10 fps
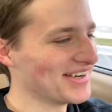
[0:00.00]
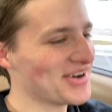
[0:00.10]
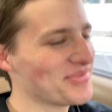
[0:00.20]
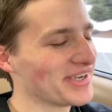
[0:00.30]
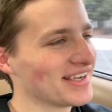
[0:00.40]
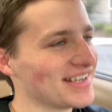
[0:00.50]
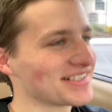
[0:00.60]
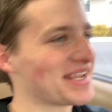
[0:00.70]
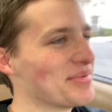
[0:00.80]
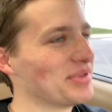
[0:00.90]
Oh my gosh,
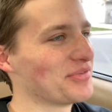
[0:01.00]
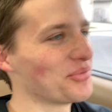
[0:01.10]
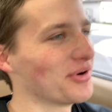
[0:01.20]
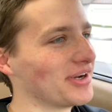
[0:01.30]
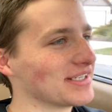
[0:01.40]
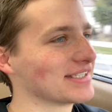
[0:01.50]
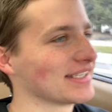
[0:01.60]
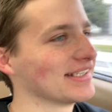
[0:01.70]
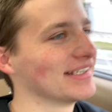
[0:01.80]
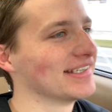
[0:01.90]
I can't believe it works.
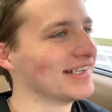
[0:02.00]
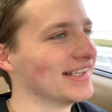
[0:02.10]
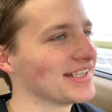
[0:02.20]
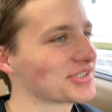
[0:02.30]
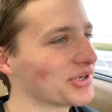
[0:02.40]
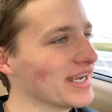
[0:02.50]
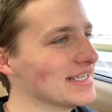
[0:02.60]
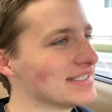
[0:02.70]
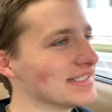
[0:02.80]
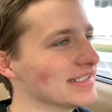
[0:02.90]
That's crazy.